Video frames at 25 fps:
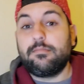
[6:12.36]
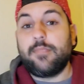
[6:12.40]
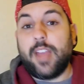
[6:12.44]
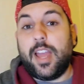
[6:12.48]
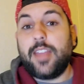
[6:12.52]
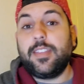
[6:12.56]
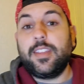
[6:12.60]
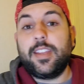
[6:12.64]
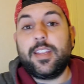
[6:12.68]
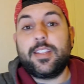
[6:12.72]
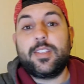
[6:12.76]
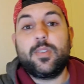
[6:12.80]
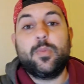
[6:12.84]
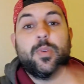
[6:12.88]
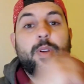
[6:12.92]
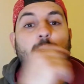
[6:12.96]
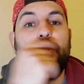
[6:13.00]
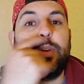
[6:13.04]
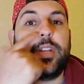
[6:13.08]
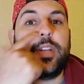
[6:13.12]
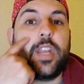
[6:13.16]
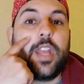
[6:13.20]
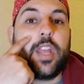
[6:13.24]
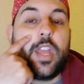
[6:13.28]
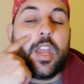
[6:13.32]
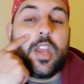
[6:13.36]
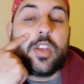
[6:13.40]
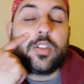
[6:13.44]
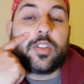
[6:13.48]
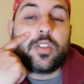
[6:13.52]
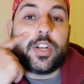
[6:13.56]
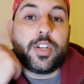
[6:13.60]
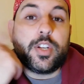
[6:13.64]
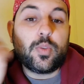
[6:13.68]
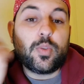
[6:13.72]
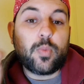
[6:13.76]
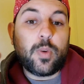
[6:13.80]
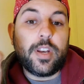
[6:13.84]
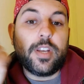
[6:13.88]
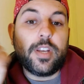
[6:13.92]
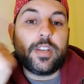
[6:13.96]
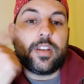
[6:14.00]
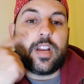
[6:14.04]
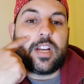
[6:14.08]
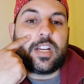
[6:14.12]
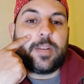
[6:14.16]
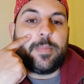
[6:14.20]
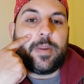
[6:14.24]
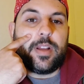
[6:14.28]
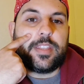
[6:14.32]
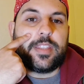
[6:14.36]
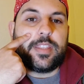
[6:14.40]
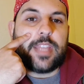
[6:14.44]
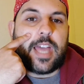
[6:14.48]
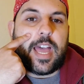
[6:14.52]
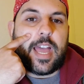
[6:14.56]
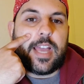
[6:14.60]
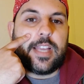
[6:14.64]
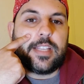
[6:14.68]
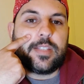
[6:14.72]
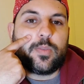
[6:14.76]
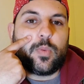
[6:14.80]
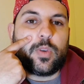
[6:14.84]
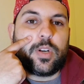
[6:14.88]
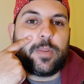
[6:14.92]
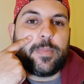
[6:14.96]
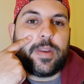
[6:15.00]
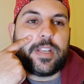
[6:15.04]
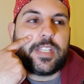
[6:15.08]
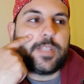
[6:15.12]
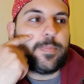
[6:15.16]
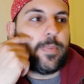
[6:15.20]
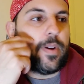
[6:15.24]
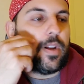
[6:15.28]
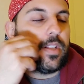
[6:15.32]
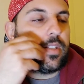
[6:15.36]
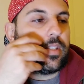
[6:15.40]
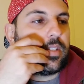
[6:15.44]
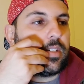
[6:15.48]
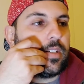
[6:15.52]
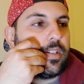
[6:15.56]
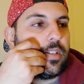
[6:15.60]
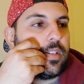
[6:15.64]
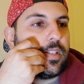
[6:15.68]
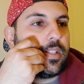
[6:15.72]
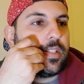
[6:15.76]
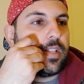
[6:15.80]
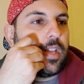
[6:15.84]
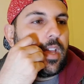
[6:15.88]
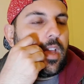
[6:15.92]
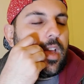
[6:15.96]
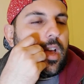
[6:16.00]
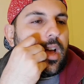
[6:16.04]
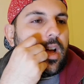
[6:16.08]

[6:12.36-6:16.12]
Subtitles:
I think it's a win-win. So I just want to talk about that as one of my sponsors.